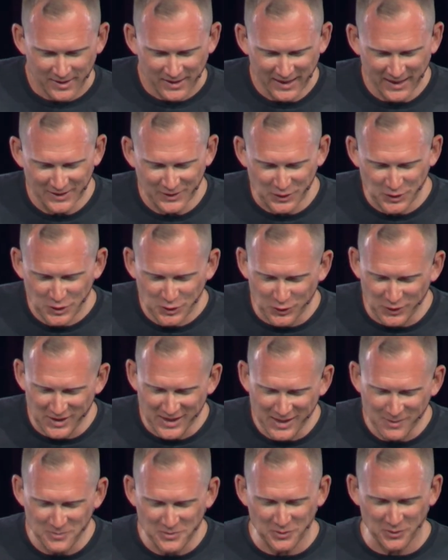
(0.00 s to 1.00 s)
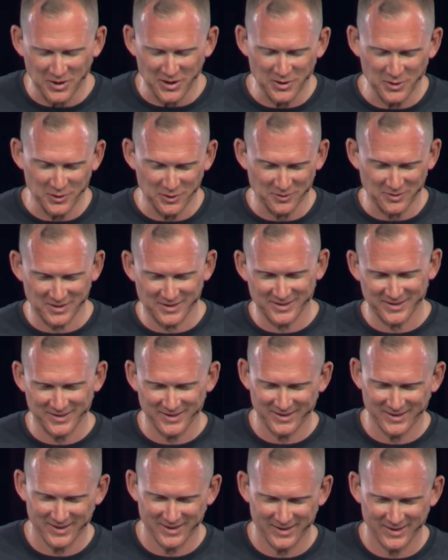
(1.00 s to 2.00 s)
and the streams rose.
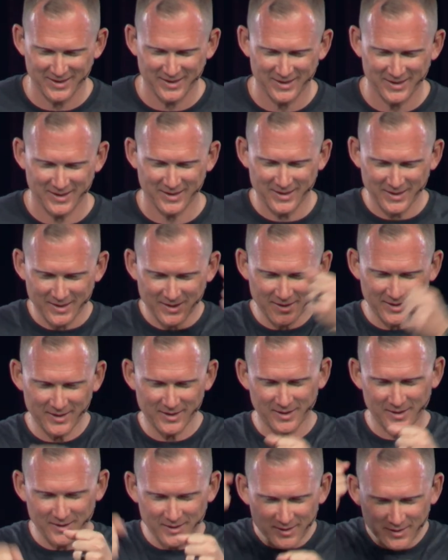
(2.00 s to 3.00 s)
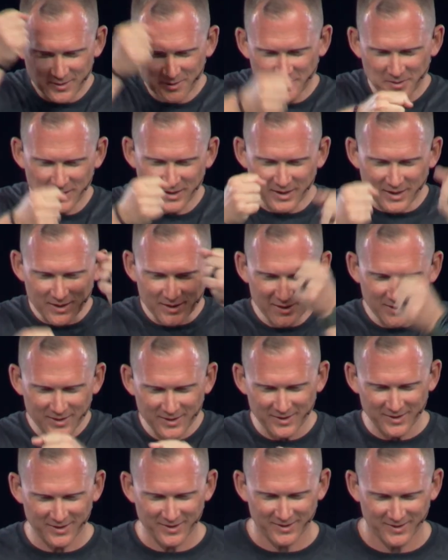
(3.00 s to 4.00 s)
They're up.
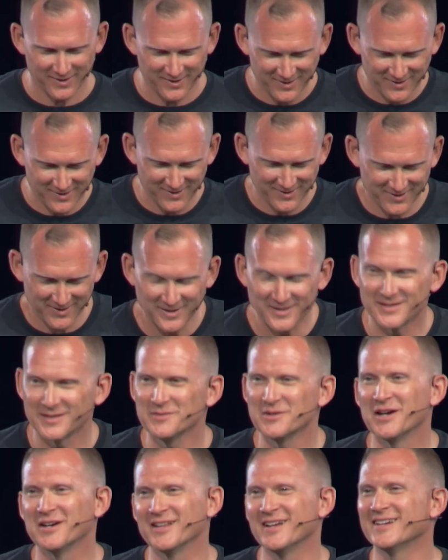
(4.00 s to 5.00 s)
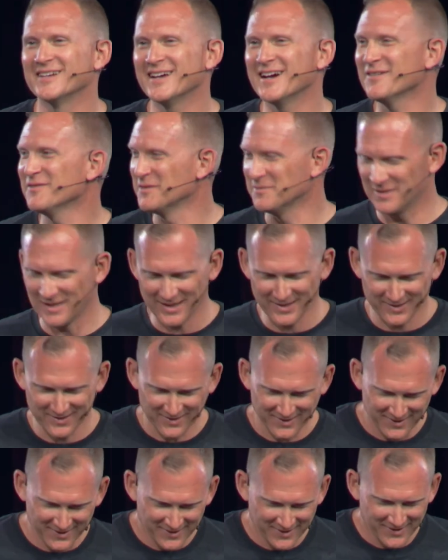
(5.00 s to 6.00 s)
Some of y'all like, yeah, I remember that.
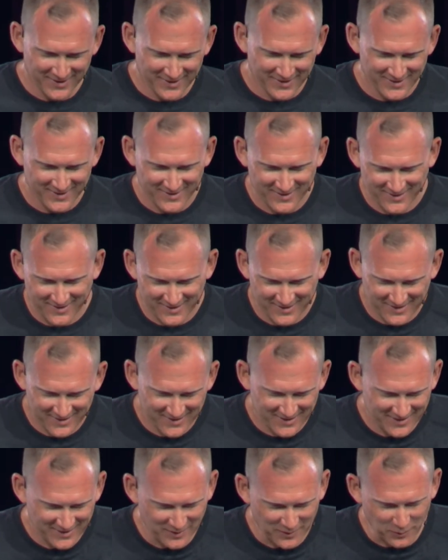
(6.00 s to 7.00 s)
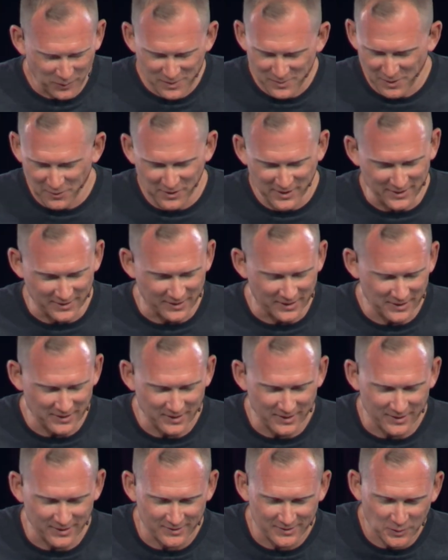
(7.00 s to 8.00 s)
What am I reading?
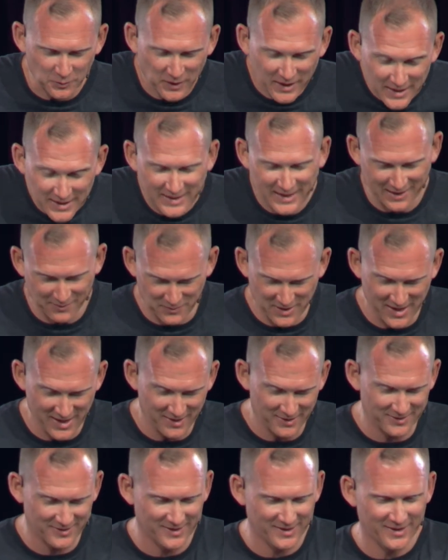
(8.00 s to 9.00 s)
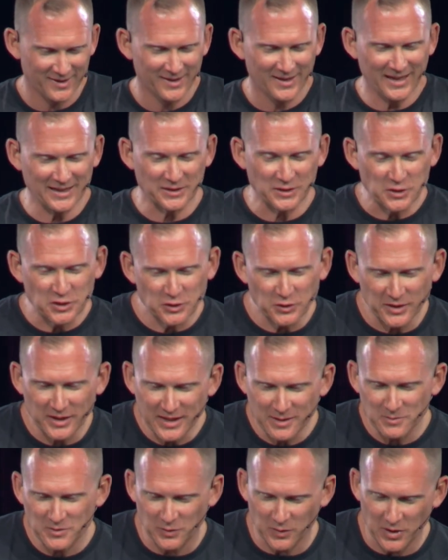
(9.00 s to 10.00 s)
Uh, the rain came down, and the
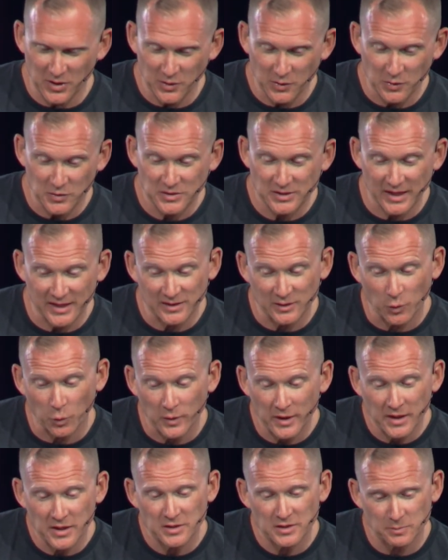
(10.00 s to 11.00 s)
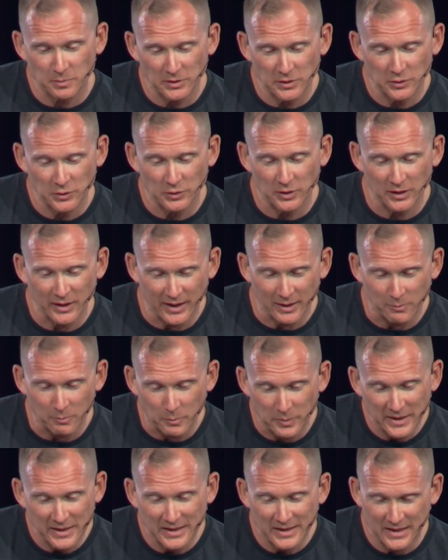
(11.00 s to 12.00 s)
streams rose, and the winds blew and
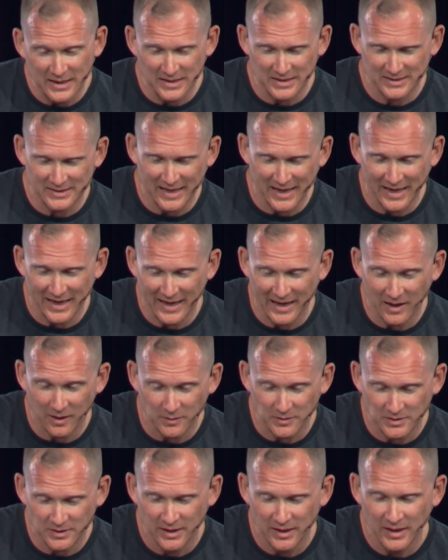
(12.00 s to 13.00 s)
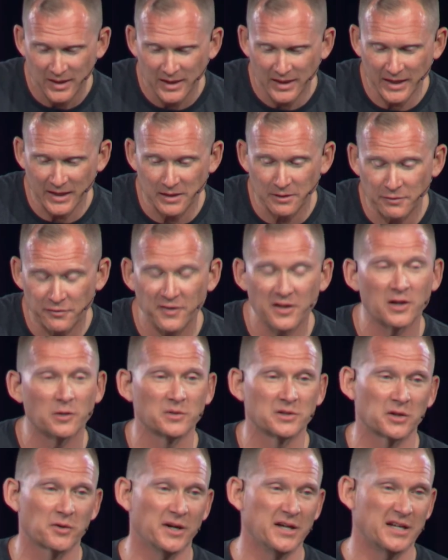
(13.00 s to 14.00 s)
beat against that house, and it fell
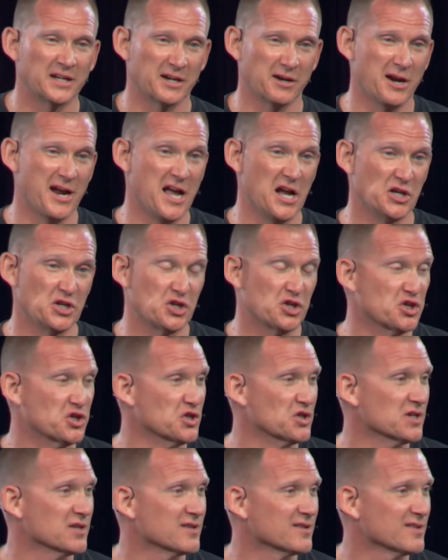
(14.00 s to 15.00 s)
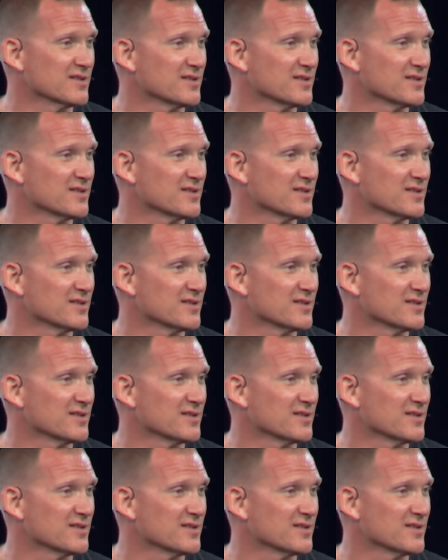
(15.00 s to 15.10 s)
with a great crash.